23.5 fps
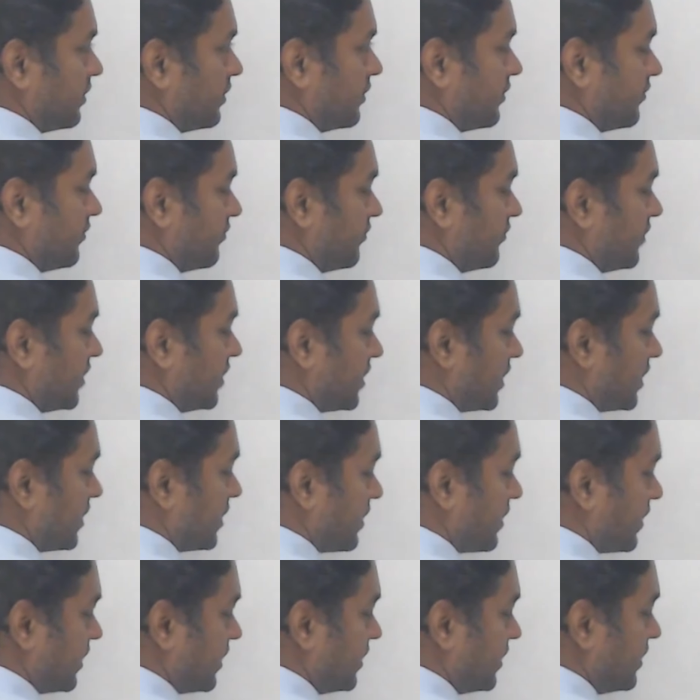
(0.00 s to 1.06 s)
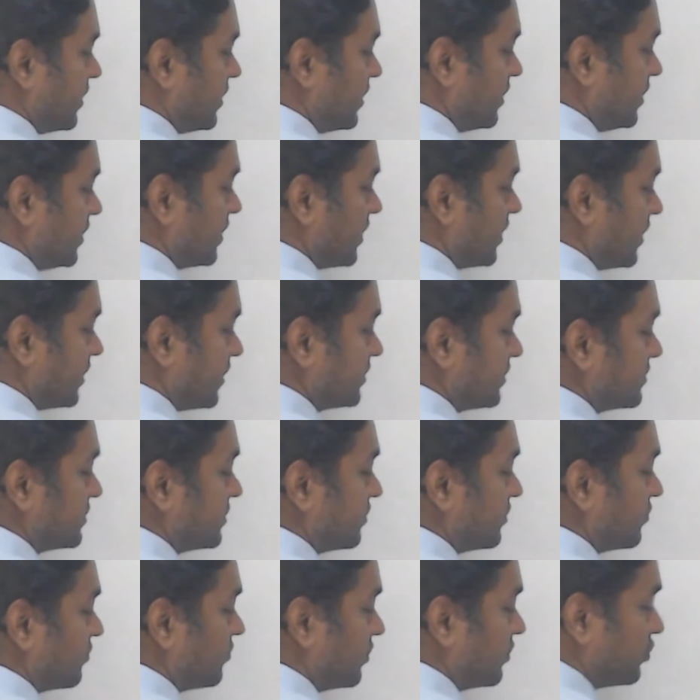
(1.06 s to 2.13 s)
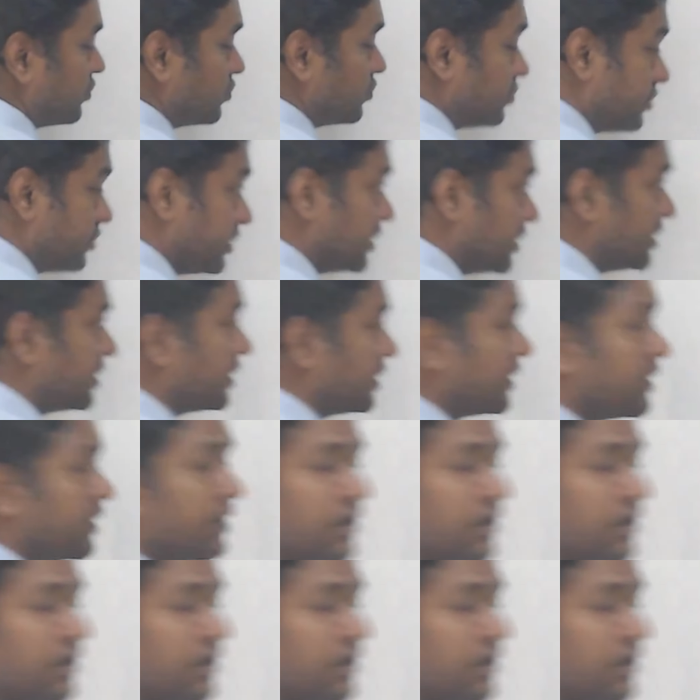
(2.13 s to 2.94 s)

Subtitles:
we can write dA is equal to dA,